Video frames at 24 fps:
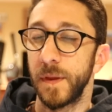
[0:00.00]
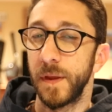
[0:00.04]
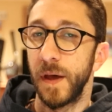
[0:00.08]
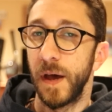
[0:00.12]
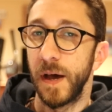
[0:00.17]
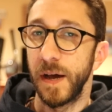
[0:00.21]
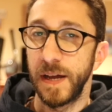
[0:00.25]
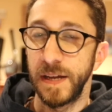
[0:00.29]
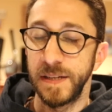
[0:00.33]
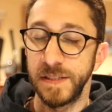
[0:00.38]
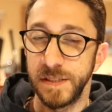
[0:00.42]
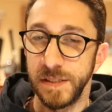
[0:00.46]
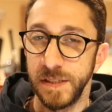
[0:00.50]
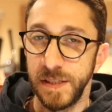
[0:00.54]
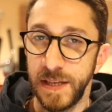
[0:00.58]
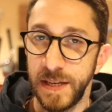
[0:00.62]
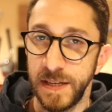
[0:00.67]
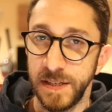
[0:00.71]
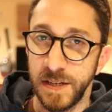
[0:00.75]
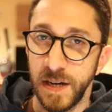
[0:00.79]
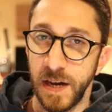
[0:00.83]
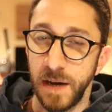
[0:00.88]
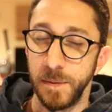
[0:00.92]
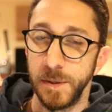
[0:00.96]
against
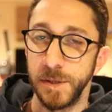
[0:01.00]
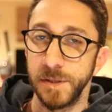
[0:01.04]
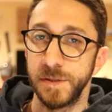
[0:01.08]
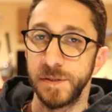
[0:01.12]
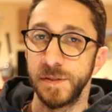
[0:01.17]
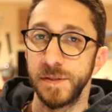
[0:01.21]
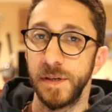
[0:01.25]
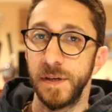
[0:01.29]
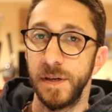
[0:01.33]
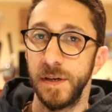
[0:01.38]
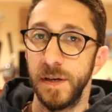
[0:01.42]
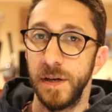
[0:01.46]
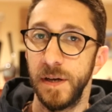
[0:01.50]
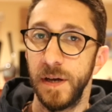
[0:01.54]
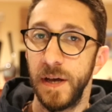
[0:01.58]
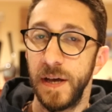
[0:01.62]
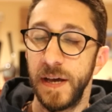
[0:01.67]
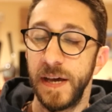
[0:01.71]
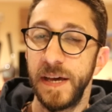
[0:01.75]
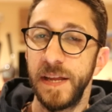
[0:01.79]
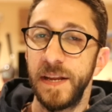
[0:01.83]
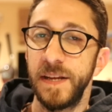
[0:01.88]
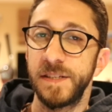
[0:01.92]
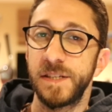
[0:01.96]
Leah Thomas.
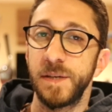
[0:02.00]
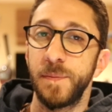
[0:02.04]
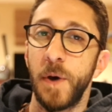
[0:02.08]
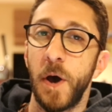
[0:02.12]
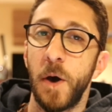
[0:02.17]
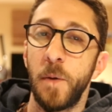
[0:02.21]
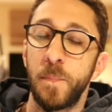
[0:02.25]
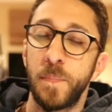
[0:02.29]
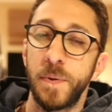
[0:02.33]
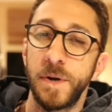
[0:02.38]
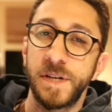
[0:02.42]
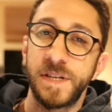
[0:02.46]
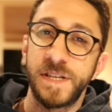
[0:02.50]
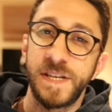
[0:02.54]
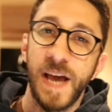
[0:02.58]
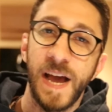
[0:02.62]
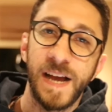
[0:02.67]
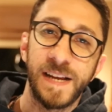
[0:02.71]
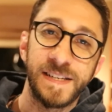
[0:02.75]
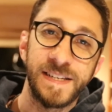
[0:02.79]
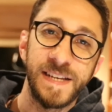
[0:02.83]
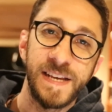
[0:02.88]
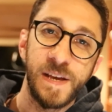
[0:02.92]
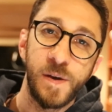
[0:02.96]
It is about
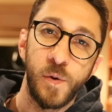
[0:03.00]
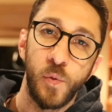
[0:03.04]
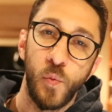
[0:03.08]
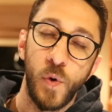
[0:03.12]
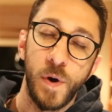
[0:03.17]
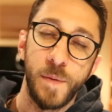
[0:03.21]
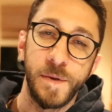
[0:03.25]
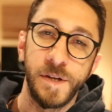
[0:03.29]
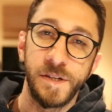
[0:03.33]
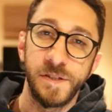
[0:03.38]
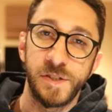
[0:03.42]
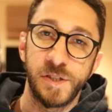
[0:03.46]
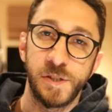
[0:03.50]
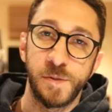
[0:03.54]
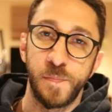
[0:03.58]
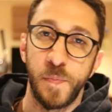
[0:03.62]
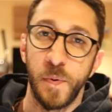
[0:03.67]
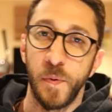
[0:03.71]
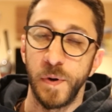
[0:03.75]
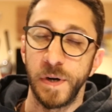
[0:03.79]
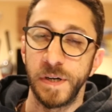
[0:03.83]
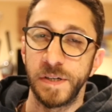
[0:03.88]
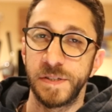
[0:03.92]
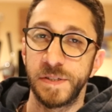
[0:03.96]
protecting women's
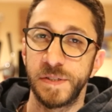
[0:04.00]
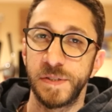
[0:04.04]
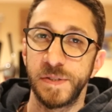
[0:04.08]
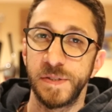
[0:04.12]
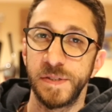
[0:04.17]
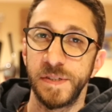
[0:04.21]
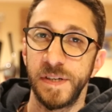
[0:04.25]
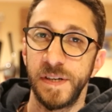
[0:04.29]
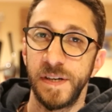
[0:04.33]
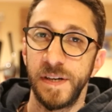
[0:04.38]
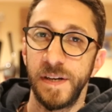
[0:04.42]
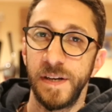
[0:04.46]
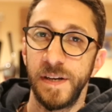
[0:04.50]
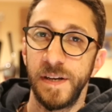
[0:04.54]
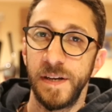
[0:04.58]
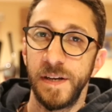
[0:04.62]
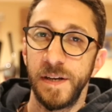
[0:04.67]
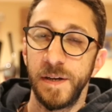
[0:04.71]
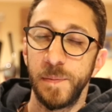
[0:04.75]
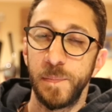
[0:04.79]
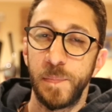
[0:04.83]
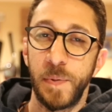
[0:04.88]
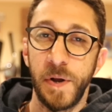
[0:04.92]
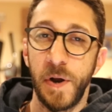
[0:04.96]
sports,
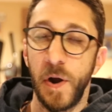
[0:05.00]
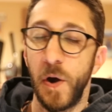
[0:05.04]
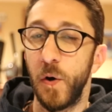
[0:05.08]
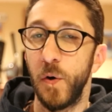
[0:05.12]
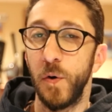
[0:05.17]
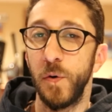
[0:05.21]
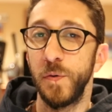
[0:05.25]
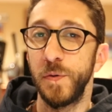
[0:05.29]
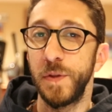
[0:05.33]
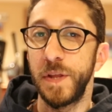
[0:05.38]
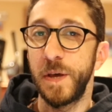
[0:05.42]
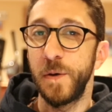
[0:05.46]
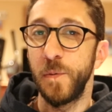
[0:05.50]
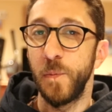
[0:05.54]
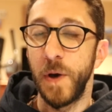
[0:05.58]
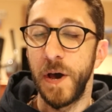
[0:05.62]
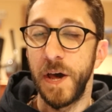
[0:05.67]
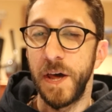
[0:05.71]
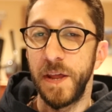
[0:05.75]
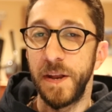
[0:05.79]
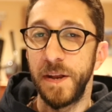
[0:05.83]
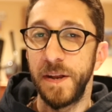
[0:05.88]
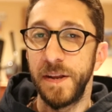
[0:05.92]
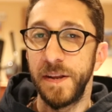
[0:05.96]
but only
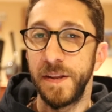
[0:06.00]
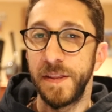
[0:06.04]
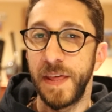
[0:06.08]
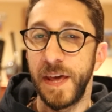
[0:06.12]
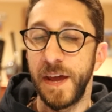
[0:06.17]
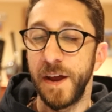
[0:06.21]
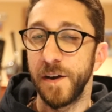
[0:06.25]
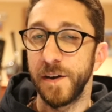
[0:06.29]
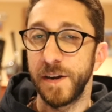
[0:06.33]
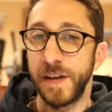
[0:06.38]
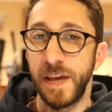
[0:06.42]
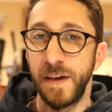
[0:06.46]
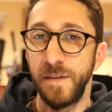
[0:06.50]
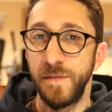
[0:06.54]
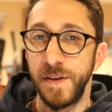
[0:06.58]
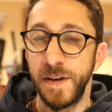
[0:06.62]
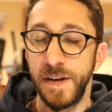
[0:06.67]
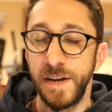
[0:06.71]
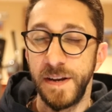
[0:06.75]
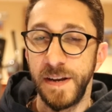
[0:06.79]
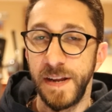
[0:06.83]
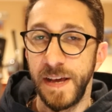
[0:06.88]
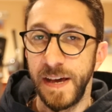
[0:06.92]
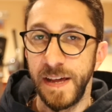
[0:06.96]
when they are
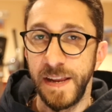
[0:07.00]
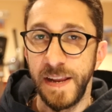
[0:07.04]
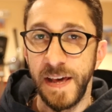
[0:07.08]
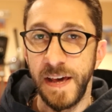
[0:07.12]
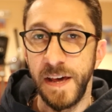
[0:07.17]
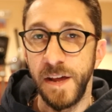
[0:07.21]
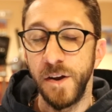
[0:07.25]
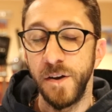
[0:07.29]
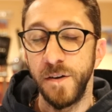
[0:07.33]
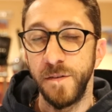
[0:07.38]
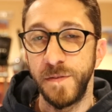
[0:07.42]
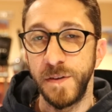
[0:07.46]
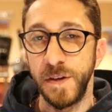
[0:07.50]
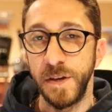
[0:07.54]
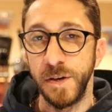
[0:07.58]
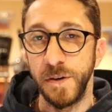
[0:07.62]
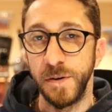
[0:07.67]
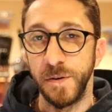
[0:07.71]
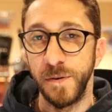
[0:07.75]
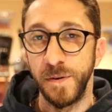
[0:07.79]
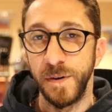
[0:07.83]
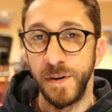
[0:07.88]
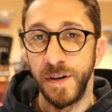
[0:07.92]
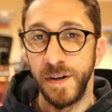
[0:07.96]
given an
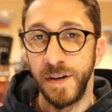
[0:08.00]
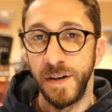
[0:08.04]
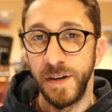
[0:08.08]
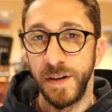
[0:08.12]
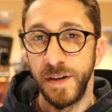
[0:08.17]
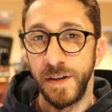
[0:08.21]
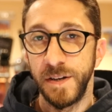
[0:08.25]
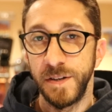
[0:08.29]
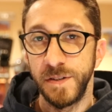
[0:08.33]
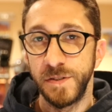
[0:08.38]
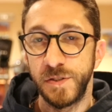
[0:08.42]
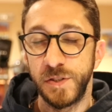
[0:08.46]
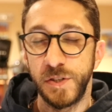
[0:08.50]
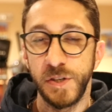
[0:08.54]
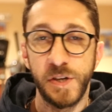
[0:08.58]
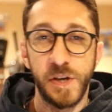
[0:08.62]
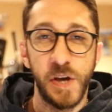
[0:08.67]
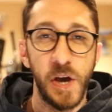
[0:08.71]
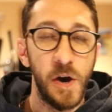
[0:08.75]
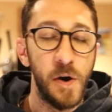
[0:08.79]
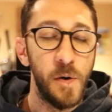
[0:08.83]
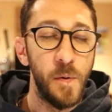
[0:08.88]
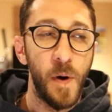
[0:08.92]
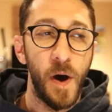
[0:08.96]
interview to
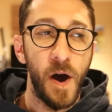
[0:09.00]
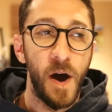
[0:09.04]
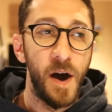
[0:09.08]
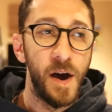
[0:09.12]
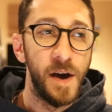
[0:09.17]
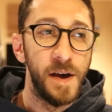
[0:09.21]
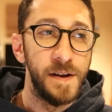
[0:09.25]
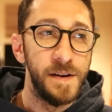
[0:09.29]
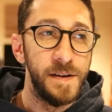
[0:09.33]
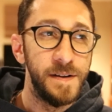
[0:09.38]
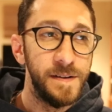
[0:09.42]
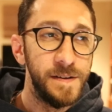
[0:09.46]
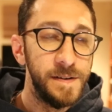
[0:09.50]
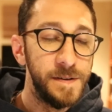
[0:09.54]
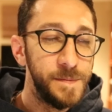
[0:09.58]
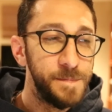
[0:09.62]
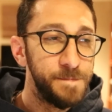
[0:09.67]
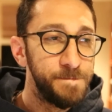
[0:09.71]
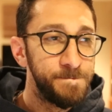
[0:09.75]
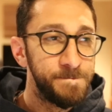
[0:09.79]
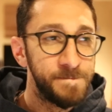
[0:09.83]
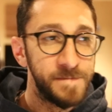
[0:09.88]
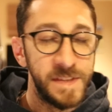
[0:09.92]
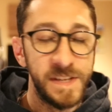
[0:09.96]
go on
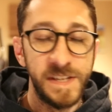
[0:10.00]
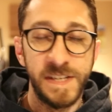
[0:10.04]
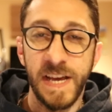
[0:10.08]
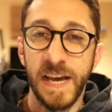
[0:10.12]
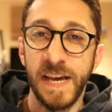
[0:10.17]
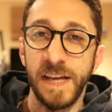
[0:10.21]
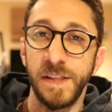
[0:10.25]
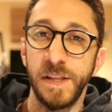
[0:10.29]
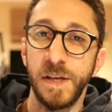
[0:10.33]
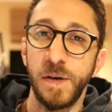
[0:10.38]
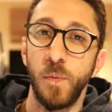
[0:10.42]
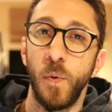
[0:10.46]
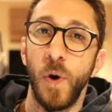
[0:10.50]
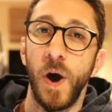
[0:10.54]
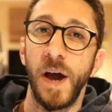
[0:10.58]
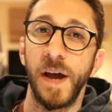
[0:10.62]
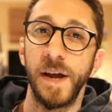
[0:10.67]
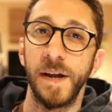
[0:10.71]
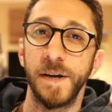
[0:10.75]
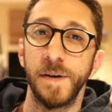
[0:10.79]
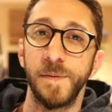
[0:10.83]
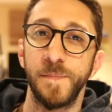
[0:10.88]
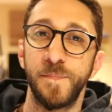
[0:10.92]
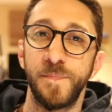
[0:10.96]
the Daily
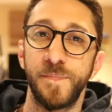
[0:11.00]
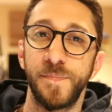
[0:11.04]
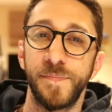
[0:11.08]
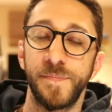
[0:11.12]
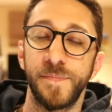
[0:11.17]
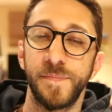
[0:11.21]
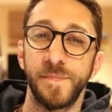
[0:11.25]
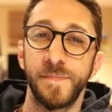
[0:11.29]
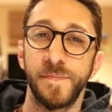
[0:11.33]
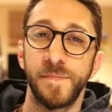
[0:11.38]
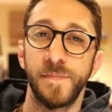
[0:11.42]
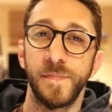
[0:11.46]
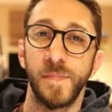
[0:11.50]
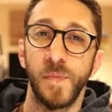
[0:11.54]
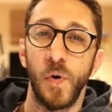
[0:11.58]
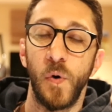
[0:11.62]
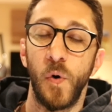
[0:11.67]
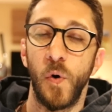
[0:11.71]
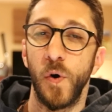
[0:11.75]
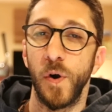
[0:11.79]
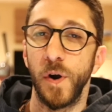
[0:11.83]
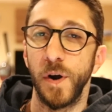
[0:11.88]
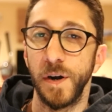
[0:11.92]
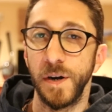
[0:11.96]
Wire
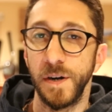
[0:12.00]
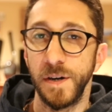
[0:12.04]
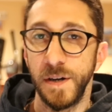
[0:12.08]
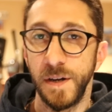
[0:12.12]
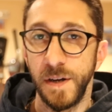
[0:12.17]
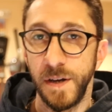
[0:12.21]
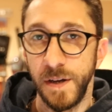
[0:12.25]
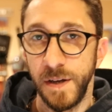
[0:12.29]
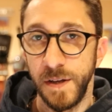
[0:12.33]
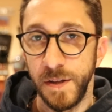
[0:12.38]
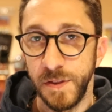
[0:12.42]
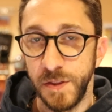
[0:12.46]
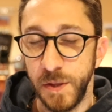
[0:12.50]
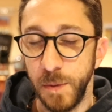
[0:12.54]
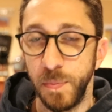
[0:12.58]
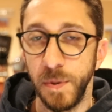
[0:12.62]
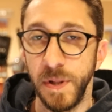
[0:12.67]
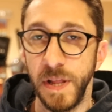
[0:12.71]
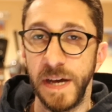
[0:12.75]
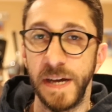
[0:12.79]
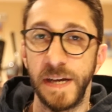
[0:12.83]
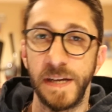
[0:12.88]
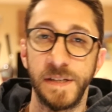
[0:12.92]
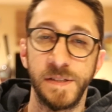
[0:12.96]
or The
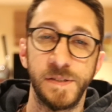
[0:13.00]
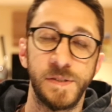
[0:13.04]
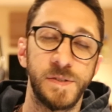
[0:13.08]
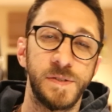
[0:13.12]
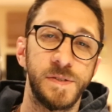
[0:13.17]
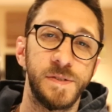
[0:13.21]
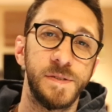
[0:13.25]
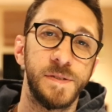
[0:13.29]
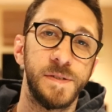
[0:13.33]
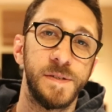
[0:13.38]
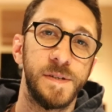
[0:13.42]
Blaze